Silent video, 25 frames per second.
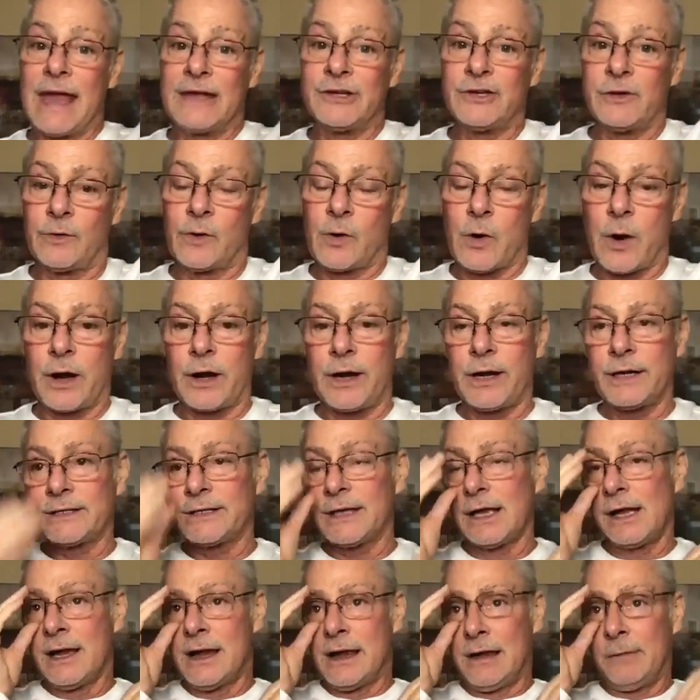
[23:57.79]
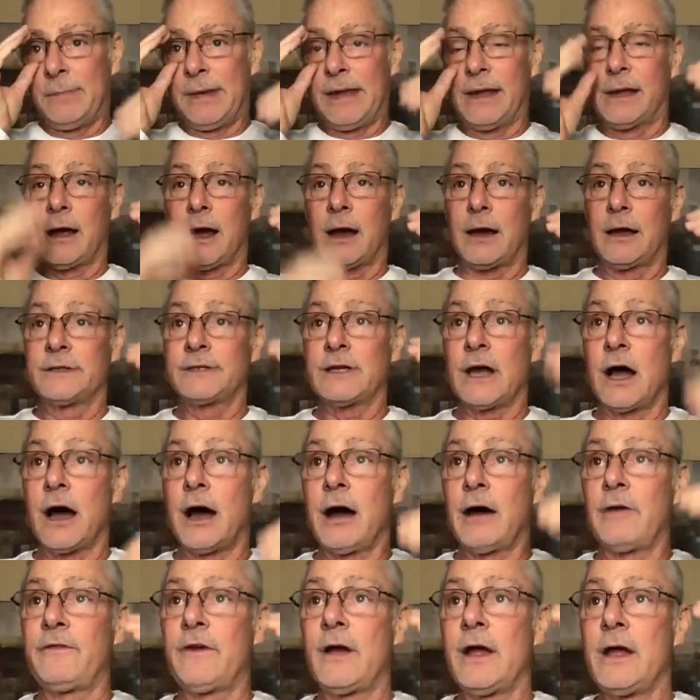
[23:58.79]
because of the age of Aquarius,
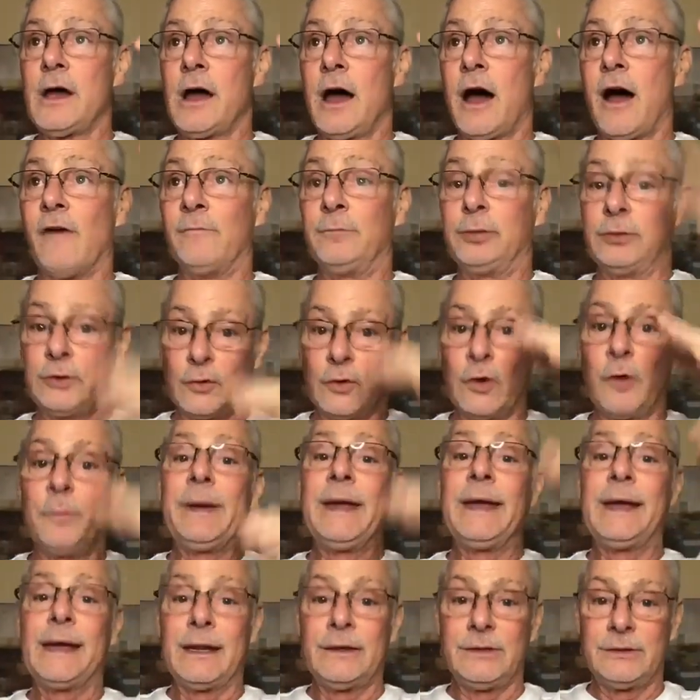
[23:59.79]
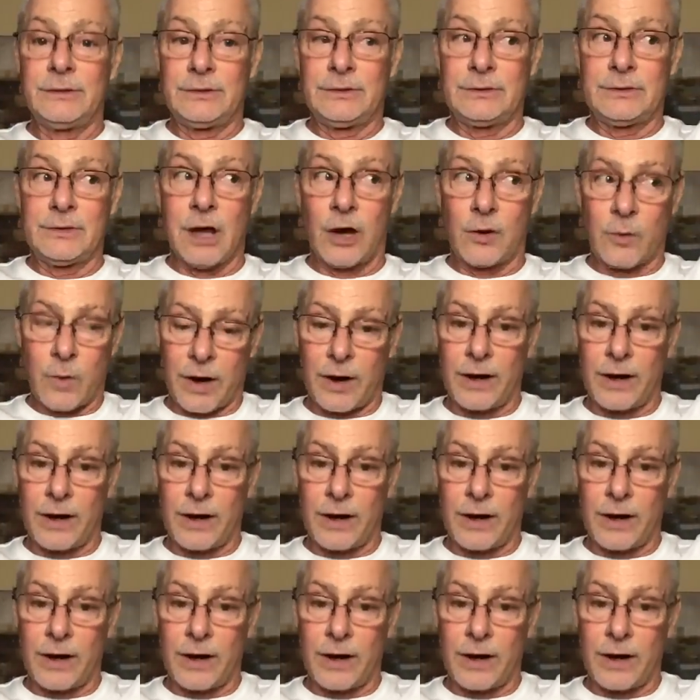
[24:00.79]
because of Pluto being